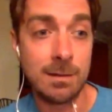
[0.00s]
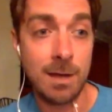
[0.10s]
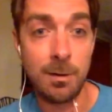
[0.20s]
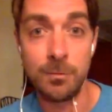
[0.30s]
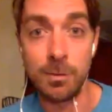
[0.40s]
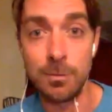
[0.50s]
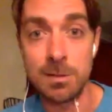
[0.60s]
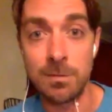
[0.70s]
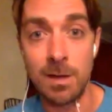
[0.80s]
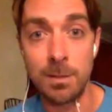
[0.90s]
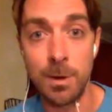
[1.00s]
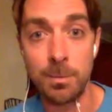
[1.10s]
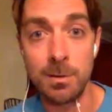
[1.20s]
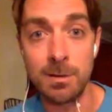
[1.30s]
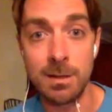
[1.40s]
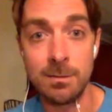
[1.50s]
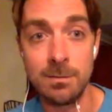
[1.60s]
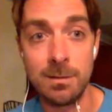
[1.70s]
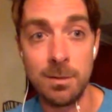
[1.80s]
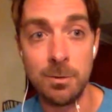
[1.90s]
yeah, hopefully we just find a property
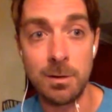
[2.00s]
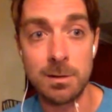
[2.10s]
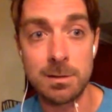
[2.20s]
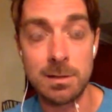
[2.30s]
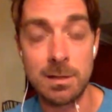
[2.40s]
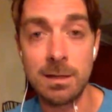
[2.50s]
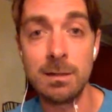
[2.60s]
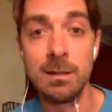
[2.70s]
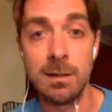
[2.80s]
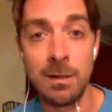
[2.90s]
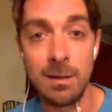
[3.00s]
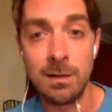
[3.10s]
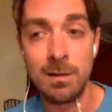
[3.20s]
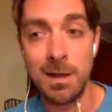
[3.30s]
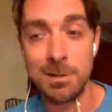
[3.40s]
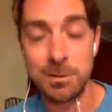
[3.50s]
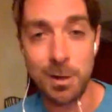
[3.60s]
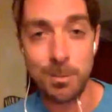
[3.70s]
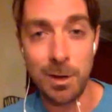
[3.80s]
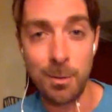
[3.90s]
that works, and then yeah, try
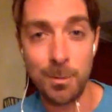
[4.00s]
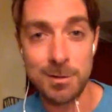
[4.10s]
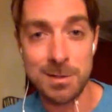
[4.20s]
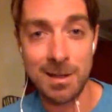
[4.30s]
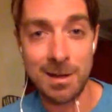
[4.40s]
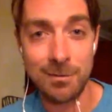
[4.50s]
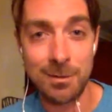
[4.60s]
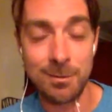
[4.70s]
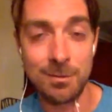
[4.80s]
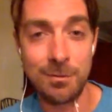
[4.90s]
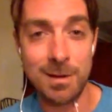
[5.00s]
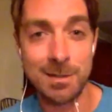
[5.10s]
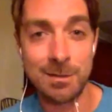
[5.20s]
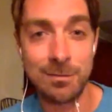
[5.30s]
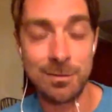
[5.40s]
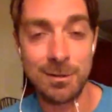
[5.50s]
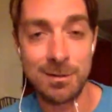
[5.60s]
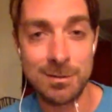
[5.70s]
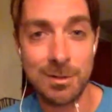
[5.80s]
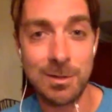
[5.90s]
to be homeowners again after renting for
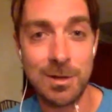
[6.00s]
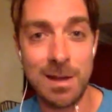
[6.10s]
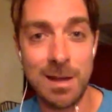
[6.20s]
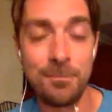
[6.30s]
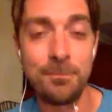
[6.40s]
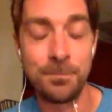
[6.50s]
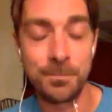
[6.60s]
so long now.